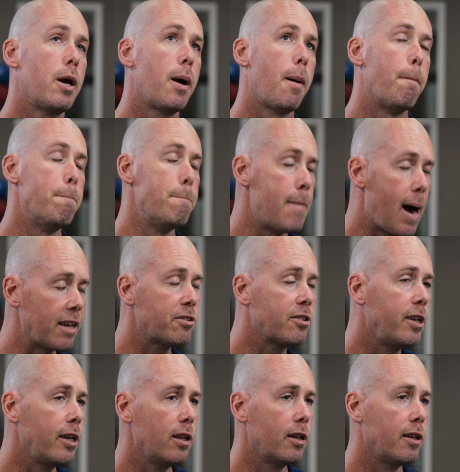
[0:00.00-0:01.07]

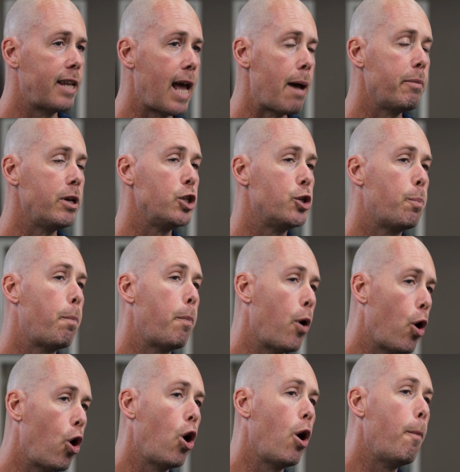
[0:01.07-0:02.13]
muscular damage
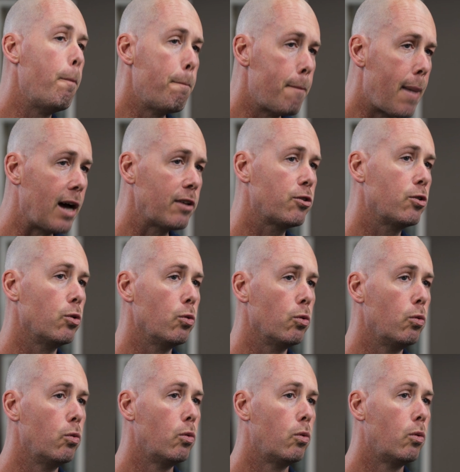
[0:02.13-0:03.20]
per muscle
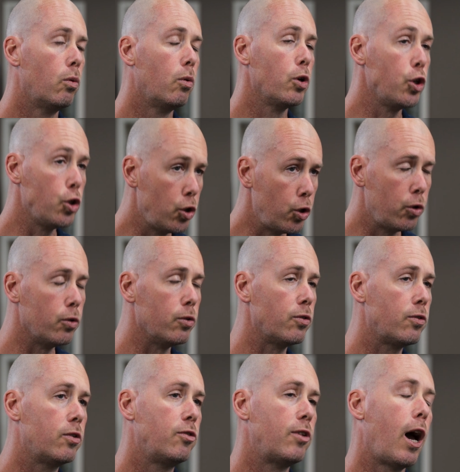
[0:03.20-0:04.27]
used.
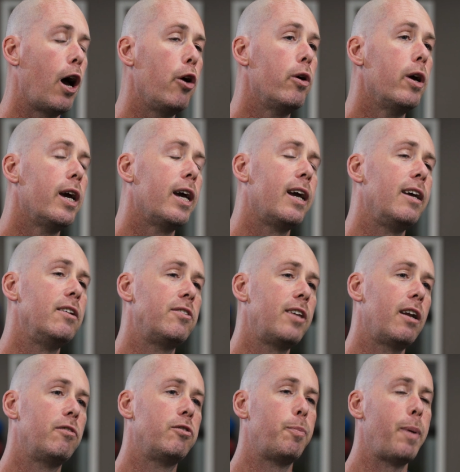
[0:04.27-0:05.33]
So instead
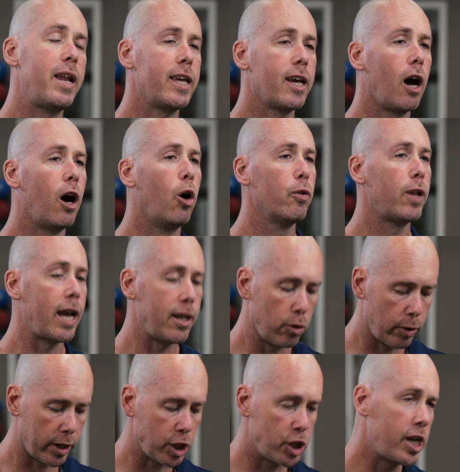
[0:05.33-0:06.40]
of spending a whole day
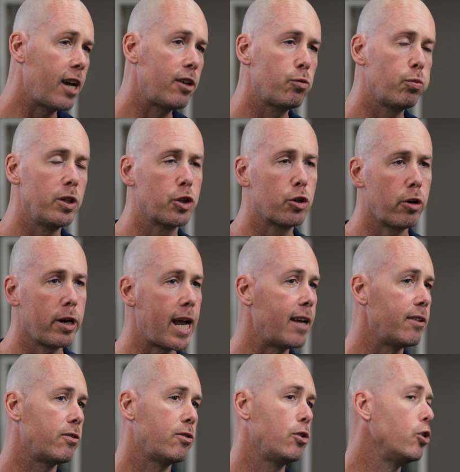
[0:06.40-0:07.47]
doing chest, which
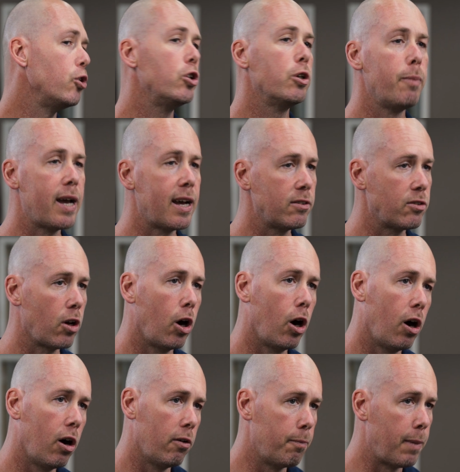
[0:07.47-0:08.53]
creates huge amounts
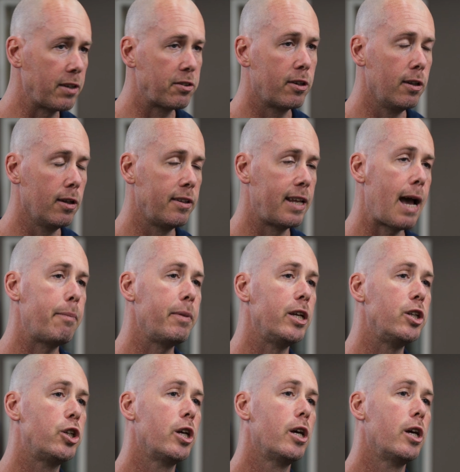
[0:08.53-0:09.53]
of muscular damage,